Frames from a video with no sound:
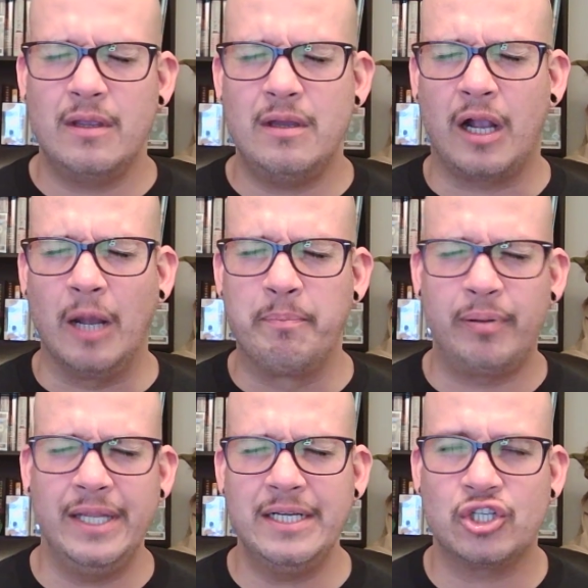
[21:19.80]
a
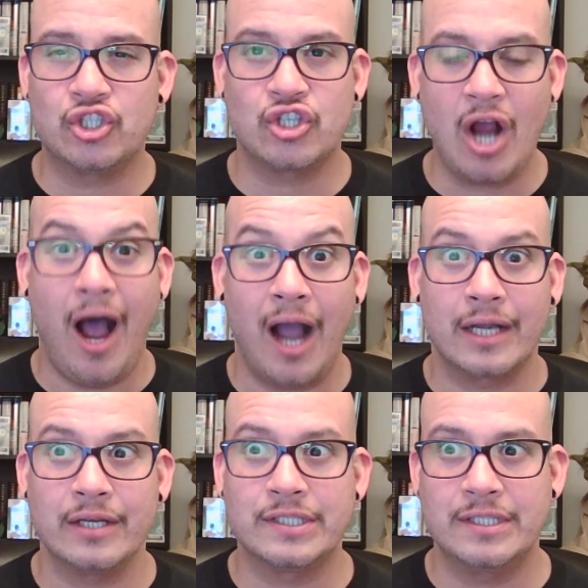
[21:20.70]
complete shock
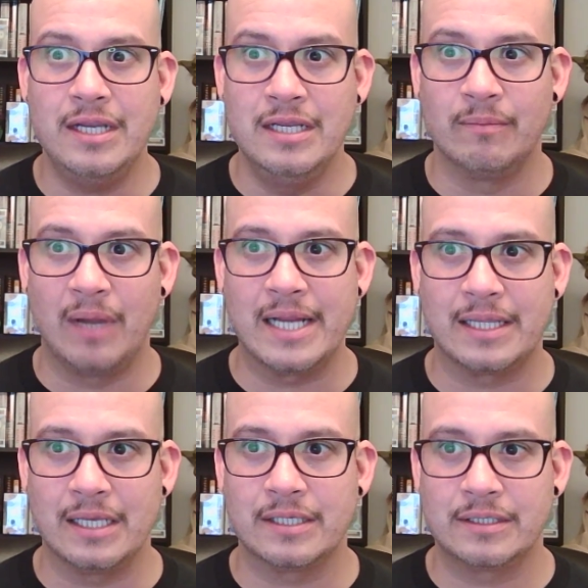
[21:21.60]
to see him like
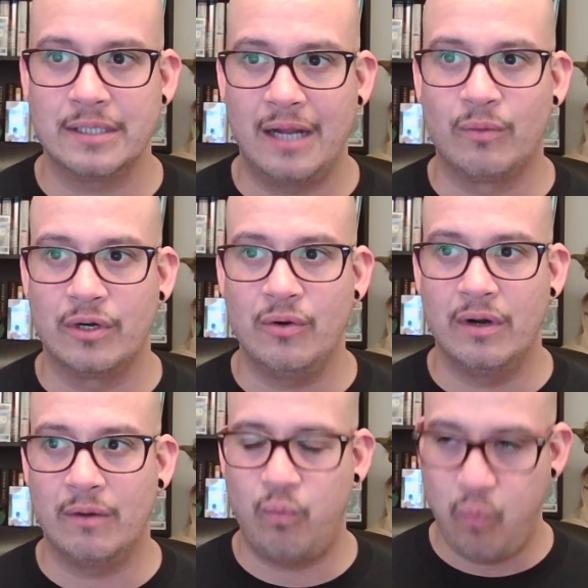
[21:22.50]
this, Edward
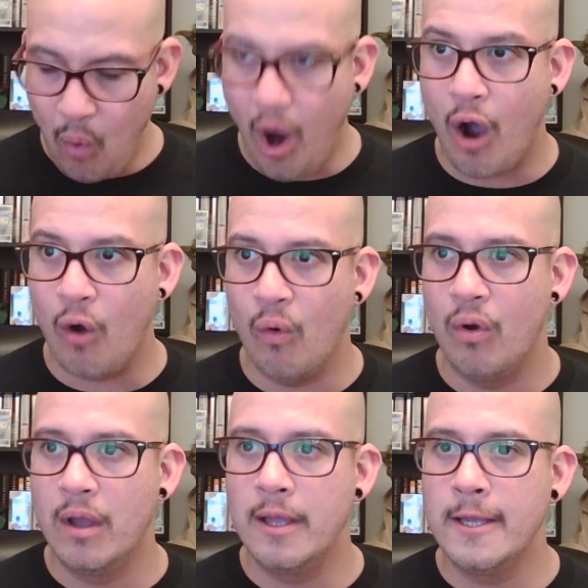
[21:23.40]
Norton. Whoa.
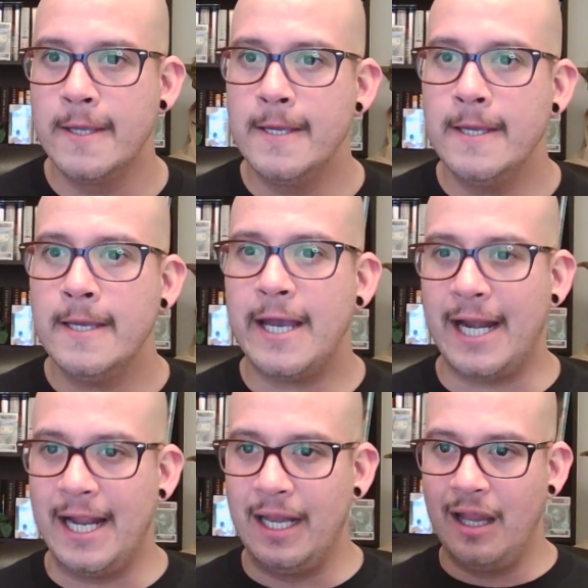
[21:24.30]
And
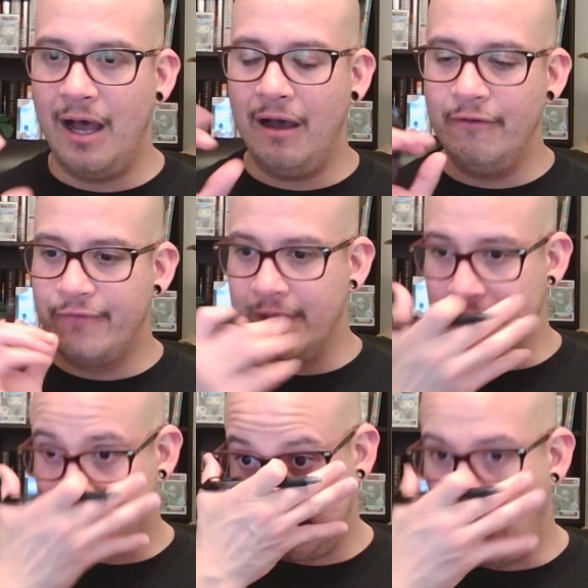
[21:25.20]
I love
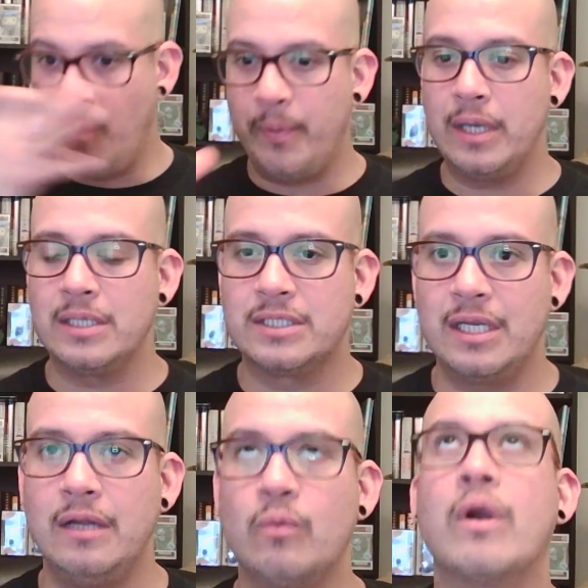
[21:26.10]
this opening
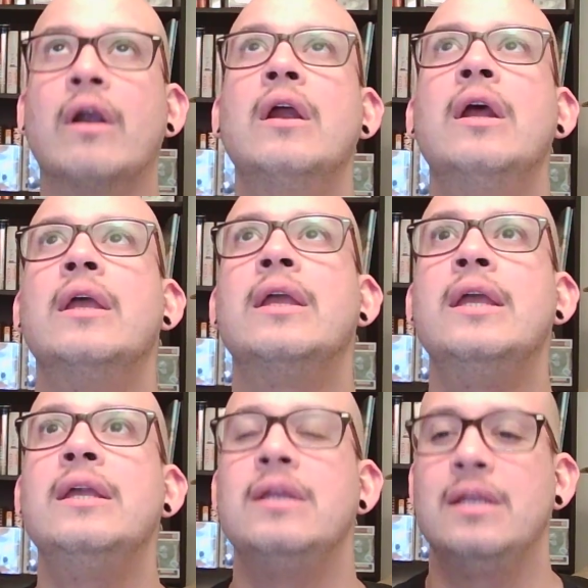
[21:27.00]
scene where
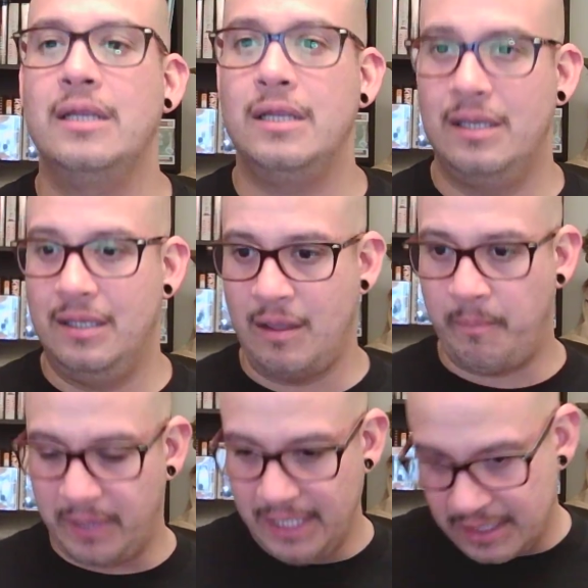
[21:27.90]
he, the
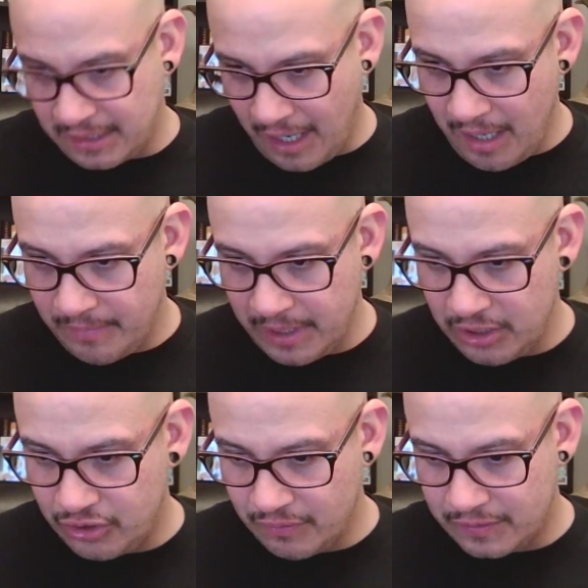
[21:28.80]
police come, he
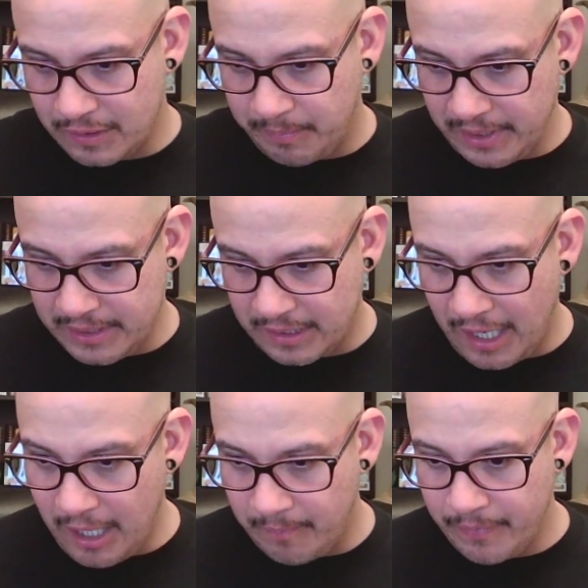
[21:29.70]
shoots, the police
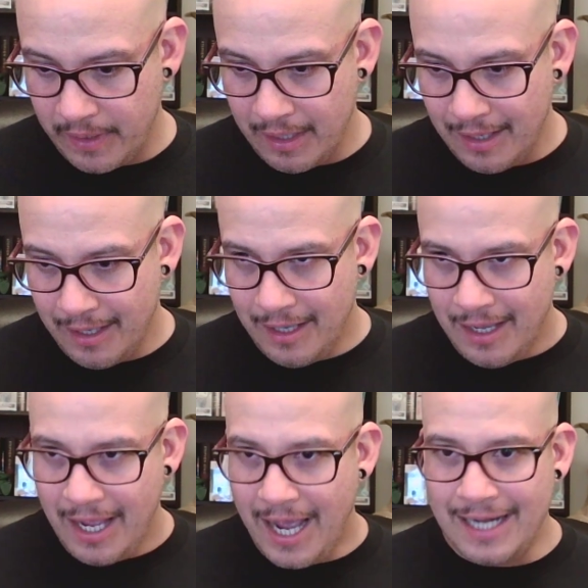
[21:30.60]
come.
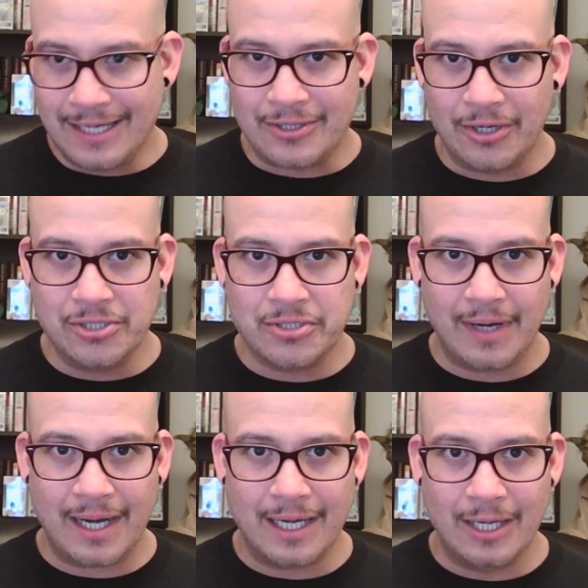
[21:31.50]
And he turns
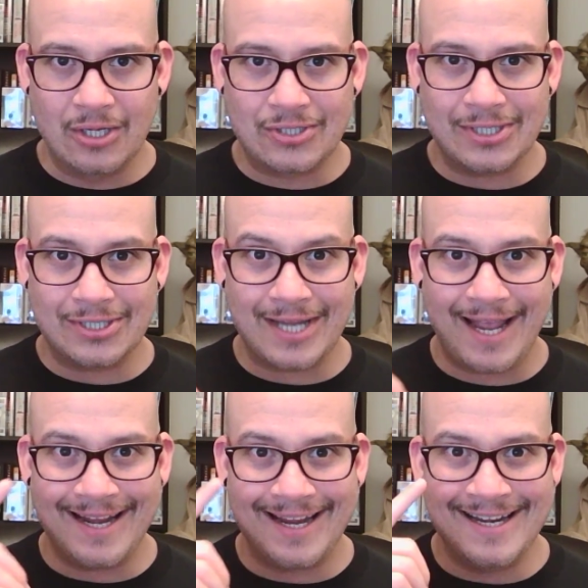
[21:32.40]
around and he looks at
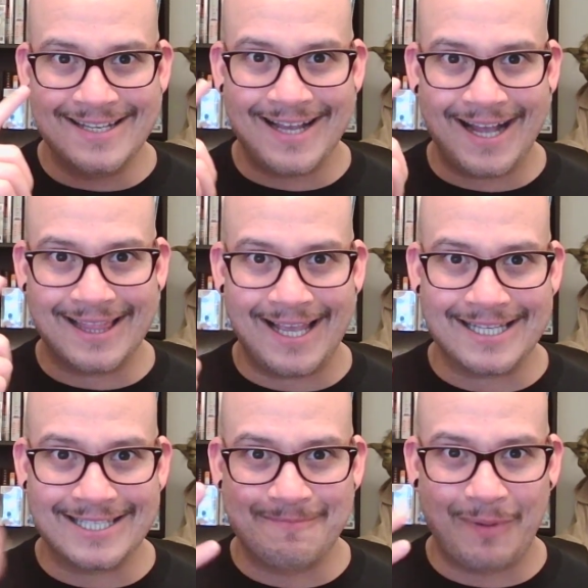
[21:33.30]
Danny, and he's got
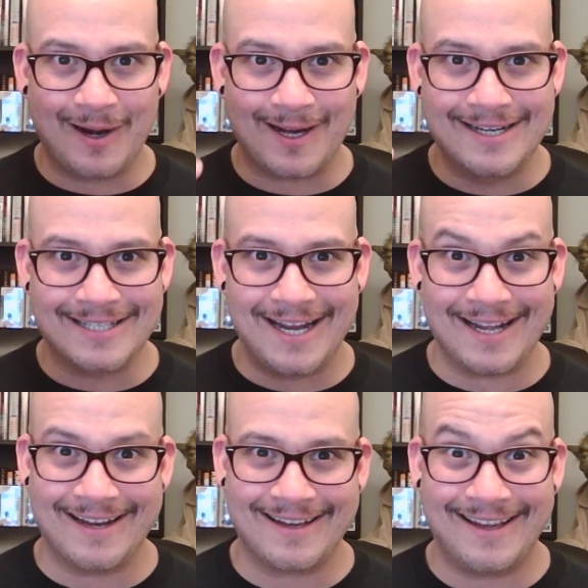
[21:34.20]
that spark in his eye, like,